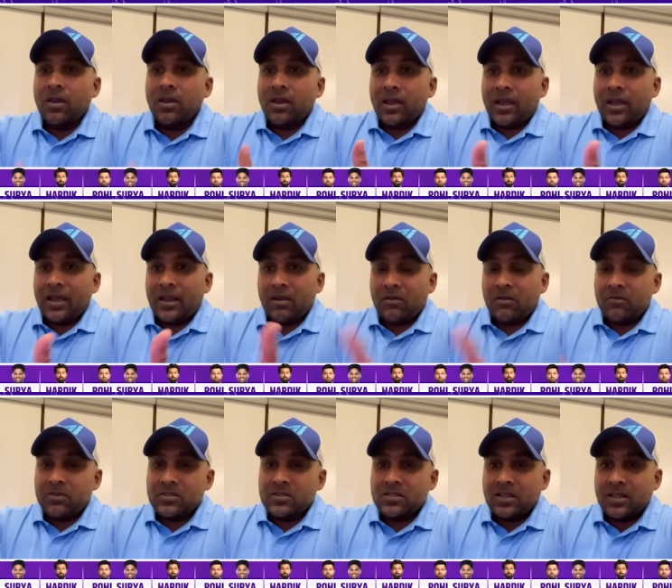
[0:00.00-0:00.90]
And
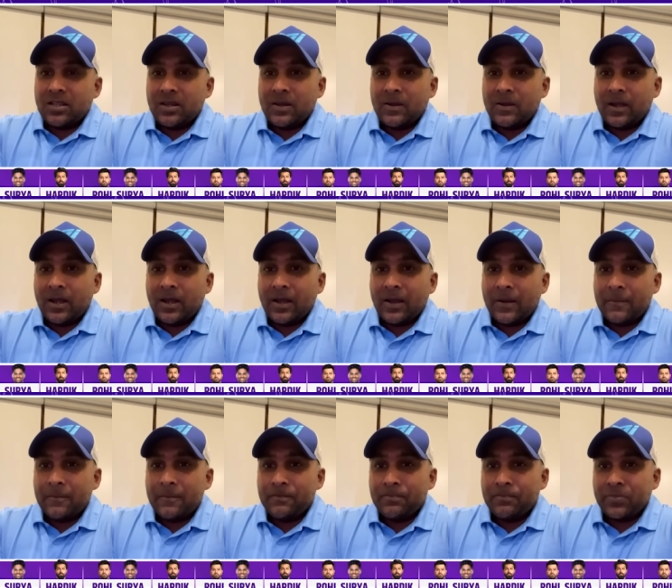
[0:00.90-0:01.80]
obviously,
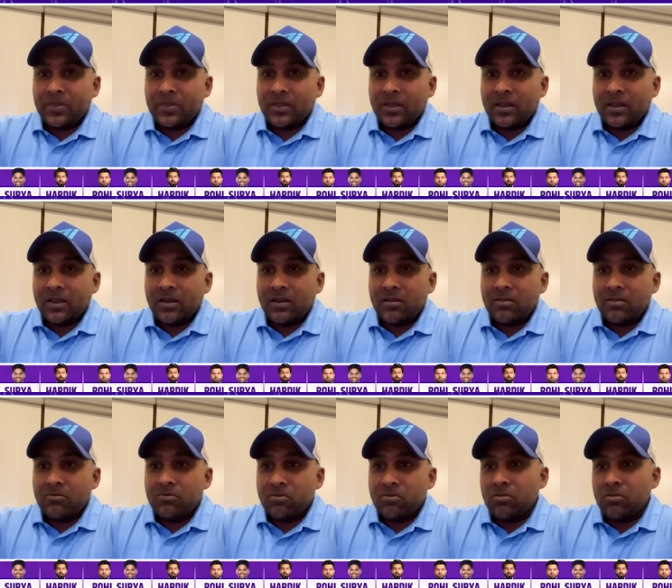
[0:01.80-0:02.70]

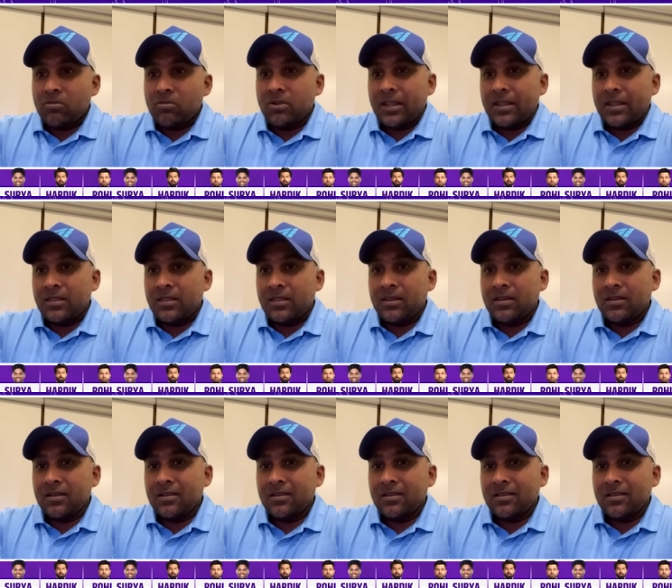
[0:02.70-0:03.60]
Ro led
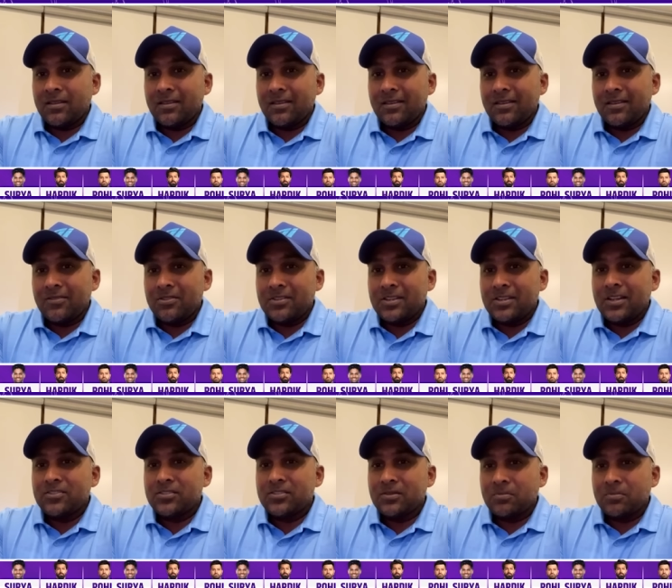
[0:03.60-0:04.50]
the
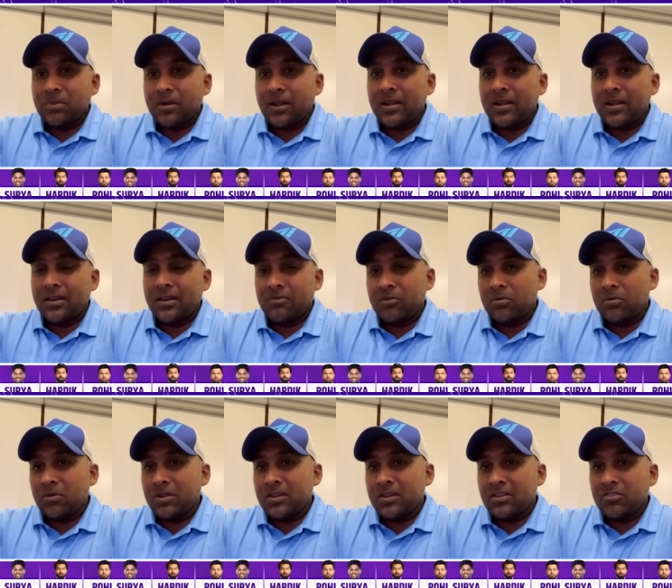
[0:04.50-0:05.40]
retention part, and
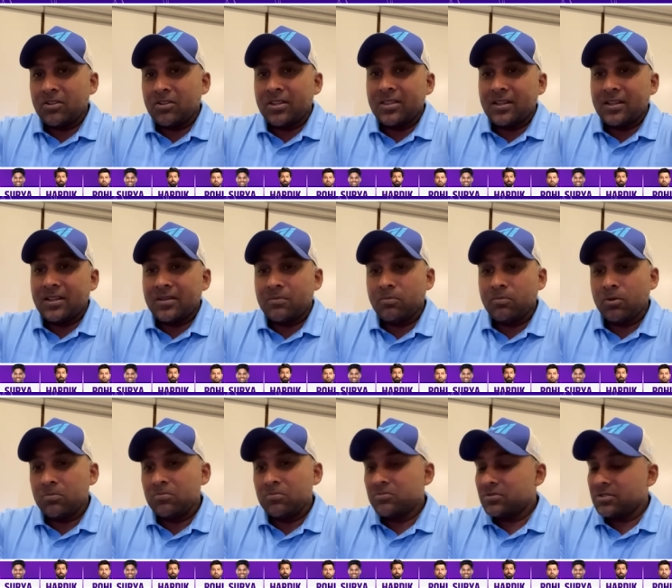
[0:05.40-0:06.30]
everyone agreed that
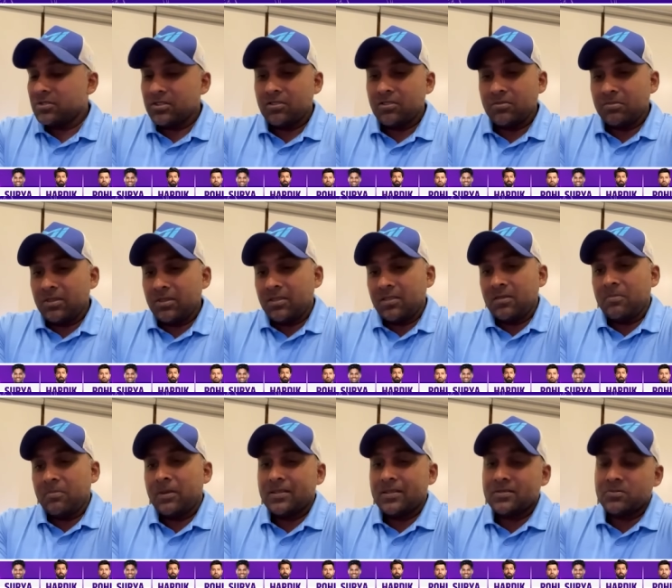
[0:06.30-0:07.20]
Boom's, being the
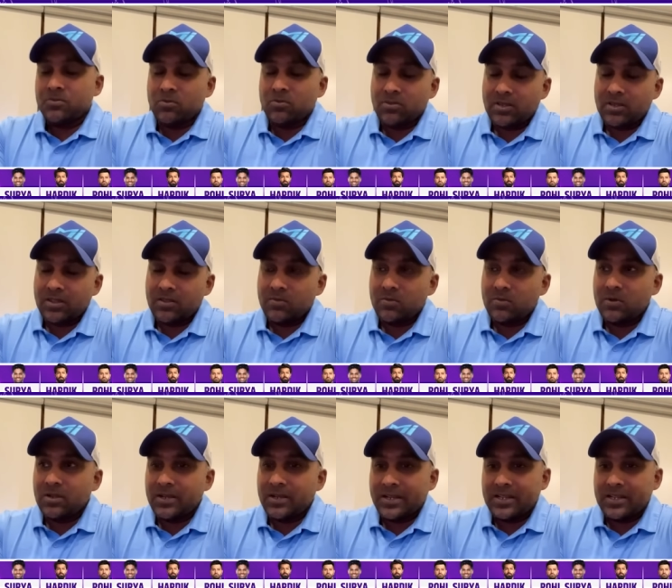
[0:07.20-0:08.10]
best bowler in the
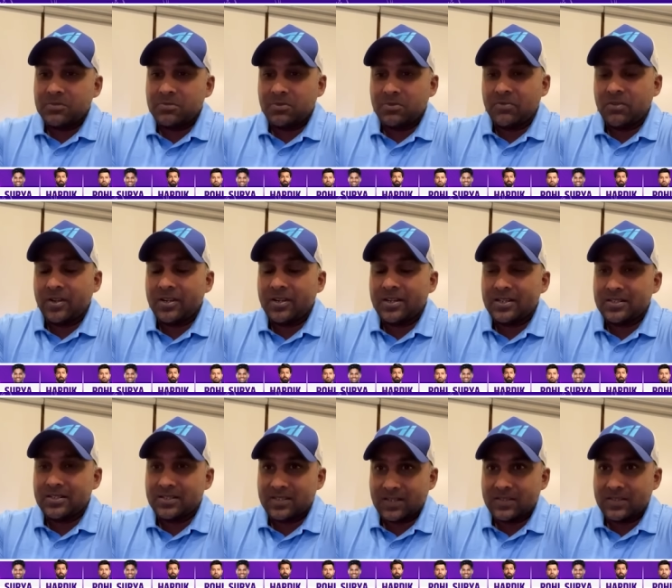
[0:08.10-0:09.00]
world, and he's been very
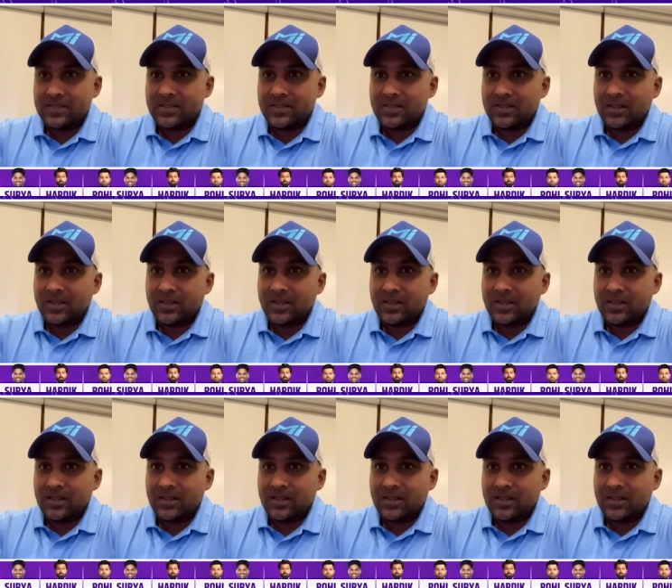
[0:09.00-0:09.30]
consistent.